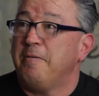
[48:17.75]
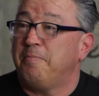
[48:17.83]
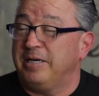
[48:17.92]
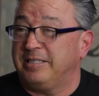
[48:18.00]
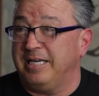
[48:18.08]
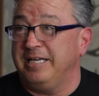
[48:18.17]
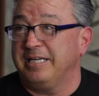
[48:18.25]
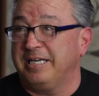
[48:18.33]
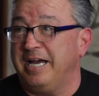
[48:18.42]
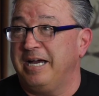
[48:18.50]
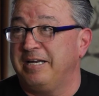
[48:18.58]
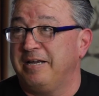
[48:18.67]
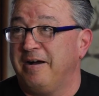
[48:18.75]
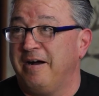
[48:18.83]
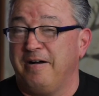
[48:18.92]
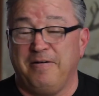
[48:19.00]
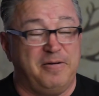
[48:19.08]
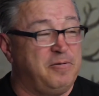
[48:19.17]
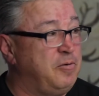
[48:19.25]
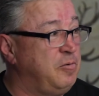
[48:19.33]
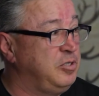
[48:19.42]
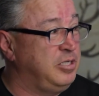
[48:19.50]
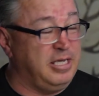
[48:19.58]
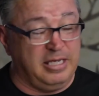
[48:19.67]
But then again,
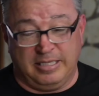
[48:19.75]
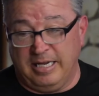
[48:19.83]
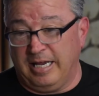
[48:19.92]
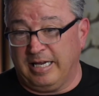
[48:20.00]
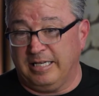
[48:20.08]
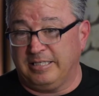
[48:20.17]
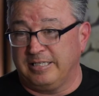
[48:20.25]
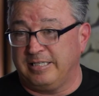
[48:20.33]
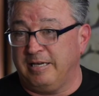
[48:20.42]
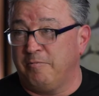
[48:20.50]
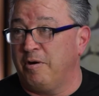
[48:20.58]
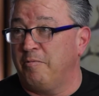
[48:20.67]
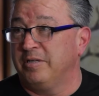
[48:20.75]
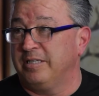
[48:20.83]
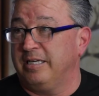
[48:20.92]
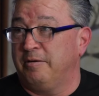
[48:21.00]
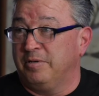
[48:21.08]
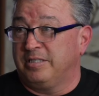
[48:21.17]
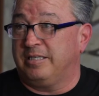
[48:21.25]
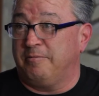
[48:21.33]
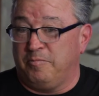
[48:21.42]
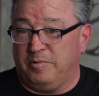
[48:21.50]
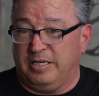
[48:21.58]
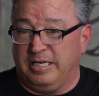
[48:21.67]
then I got to see what was
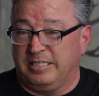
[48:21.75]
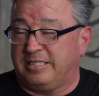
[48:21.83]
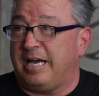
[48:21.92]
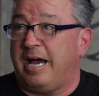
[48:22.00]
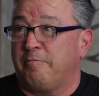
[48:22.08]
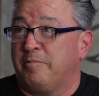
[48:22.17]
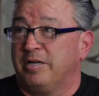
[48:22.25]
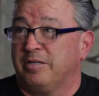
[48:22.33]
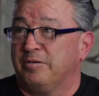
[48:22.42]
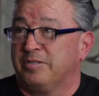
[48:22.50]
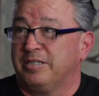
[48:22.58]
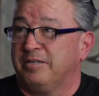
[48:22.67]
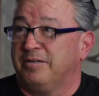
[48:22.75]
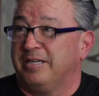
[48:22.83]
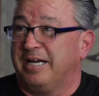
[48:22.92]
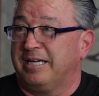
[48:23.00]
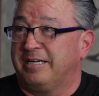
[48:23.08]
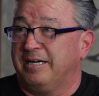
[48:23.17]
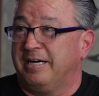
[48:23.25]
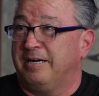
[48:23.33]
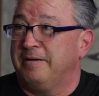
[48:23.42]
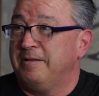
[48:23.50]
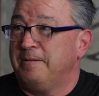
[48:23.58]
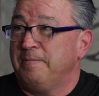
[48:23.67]
inside one of those little like
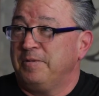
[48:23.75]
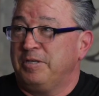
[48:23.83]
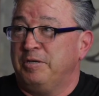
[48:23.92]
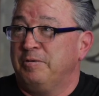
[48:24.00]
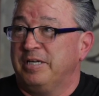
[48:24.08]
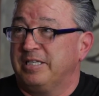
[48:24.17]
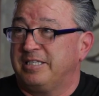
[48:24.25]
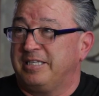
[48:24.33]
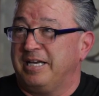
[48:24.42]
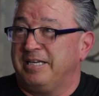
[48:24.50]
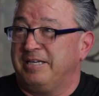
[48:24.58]
units that